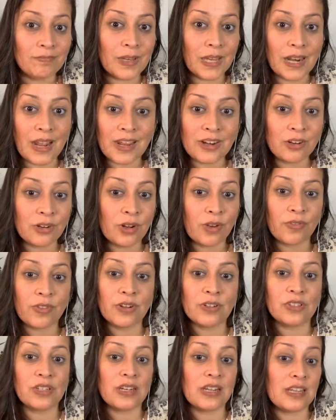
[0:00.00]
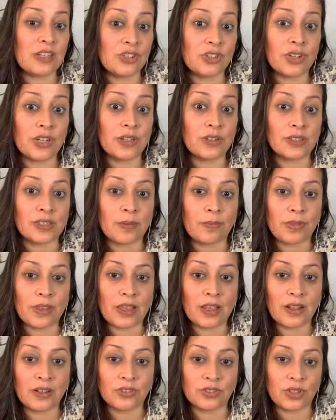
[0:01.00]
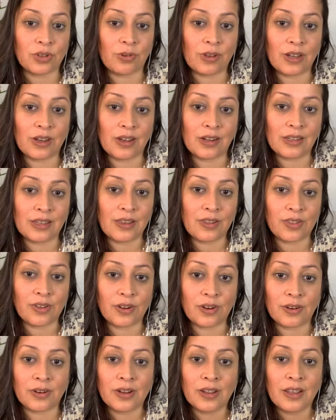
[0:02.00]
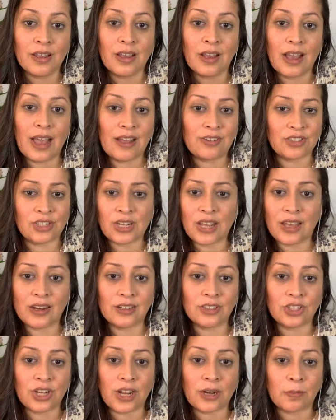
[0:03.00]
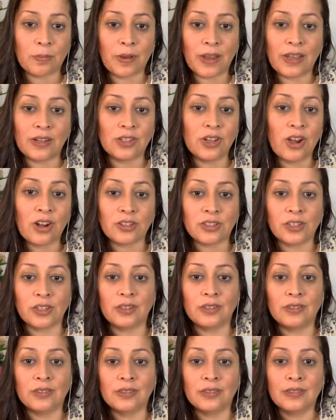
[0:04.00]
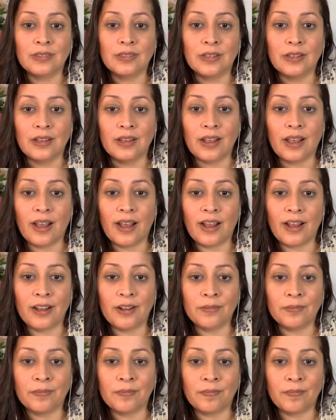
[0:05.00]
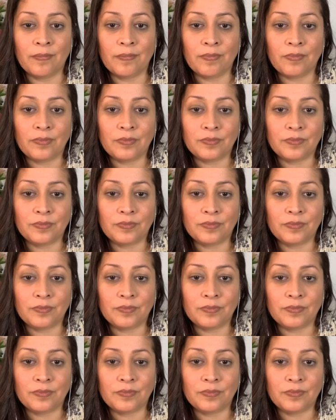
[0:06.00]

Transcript: but I don't know if there's an injury or something else going on either. Have she had it checked by a doctor? Um,